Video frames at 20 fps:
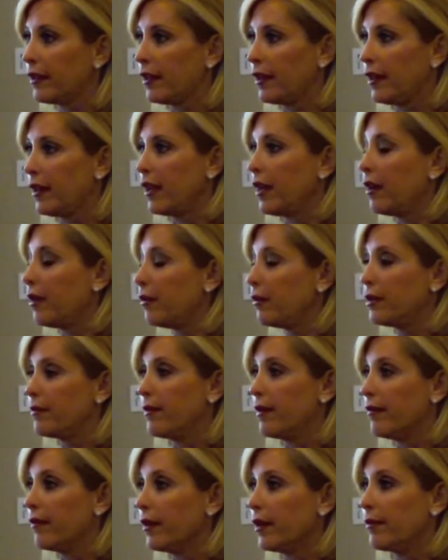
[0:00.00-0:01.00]
and I'd always
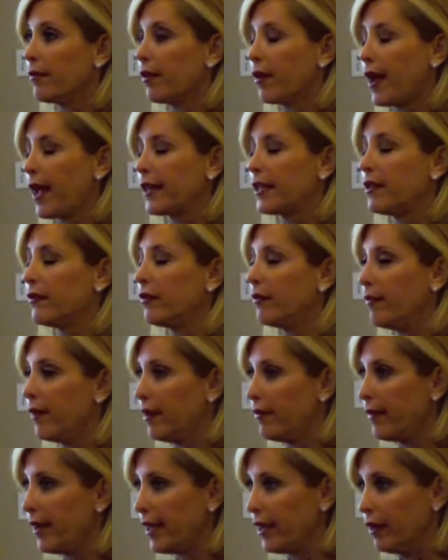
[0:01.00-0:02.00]
been very proactive
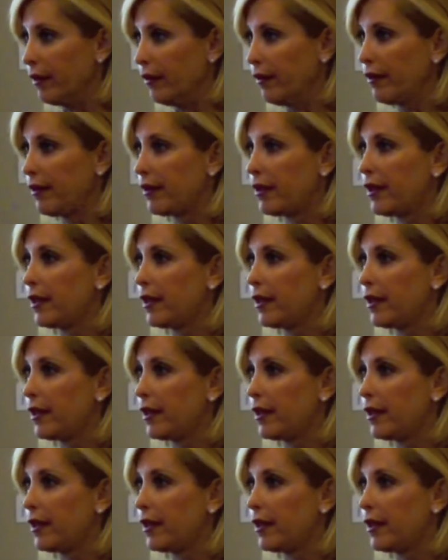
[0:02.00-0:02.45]
about my health.